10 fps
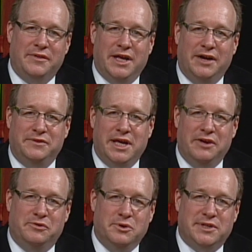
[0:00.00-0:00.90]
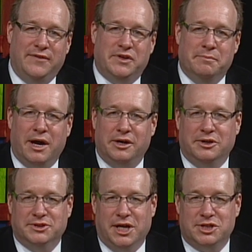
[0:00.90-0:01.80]
the FDA Food Safety
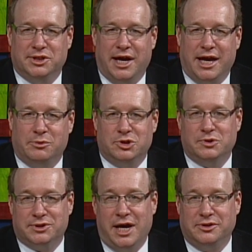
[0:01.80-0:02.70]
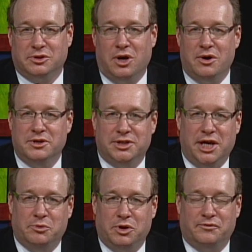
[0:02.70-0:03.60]
Modernization Act, which was signed into law on
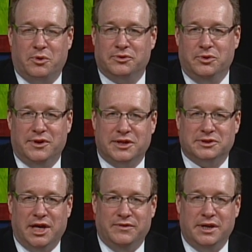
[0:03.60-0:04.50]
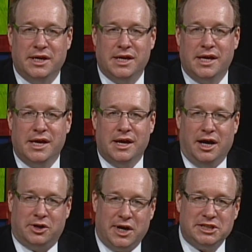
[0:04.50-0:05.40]
January 4, 2011,
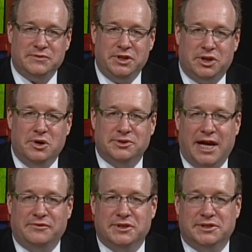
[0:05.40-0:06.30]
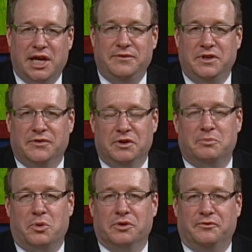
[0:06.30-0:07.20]
aggressively goes after the safety of
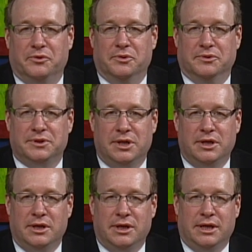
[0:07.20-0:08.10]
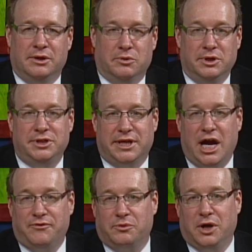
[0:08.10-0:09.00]
imported foods, which
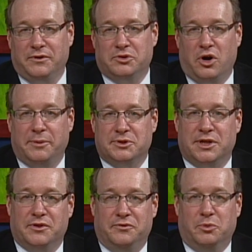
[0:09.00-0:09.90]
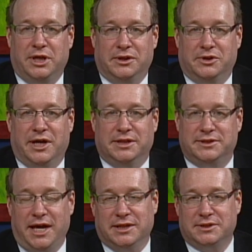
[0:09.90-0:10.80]
account for roughly 20% of the food we eat in the United
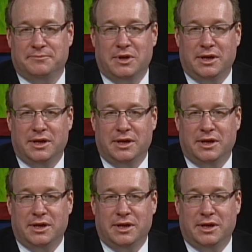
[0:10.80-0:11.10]
States.